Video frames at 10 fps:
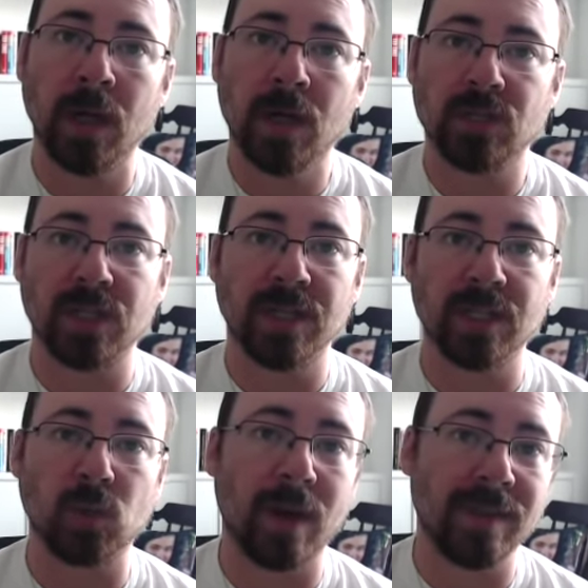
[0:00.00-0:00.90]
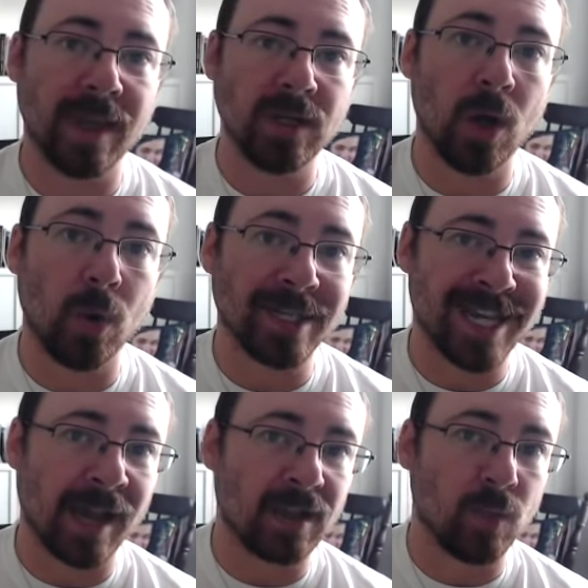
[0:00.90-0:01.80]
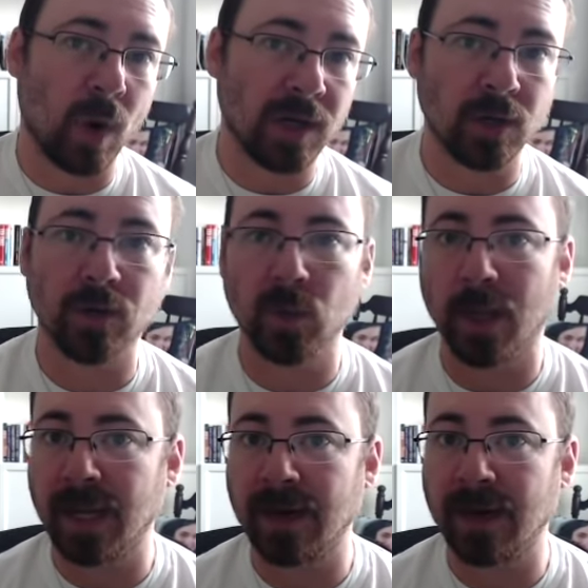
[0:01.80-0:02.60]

so that this way they know exactly why you're doing it.